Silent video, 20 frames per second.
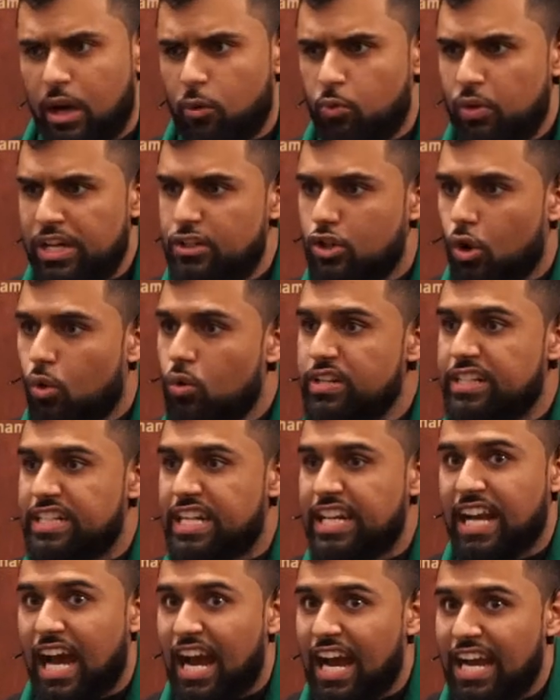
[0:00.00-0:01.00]
Now, we
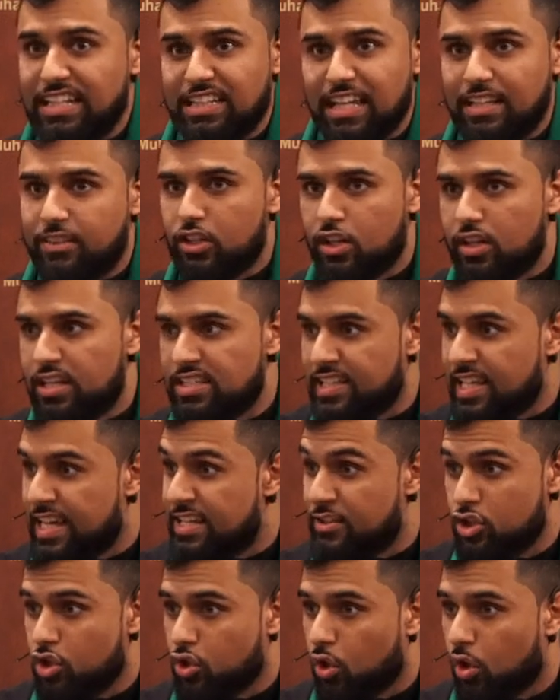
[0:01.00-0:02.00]
don't deny that there is a
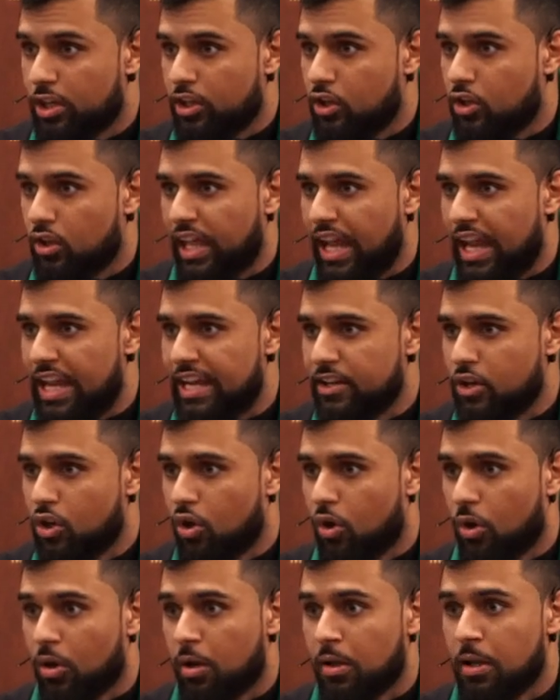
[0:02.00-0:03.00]
historical
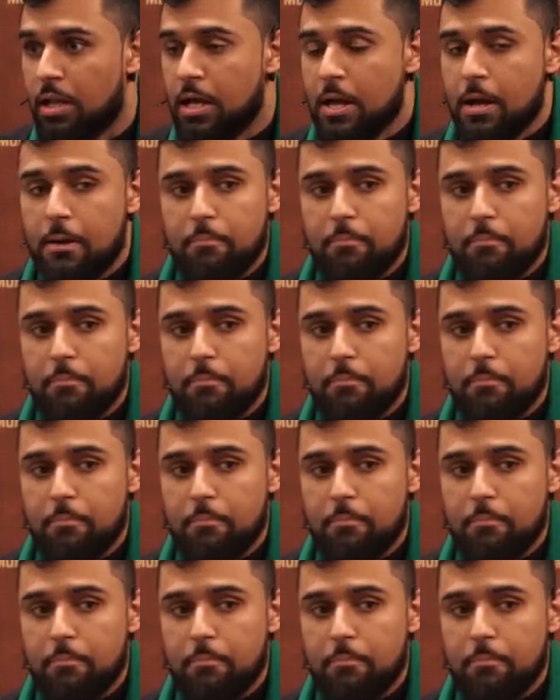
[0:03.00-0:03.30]
angle,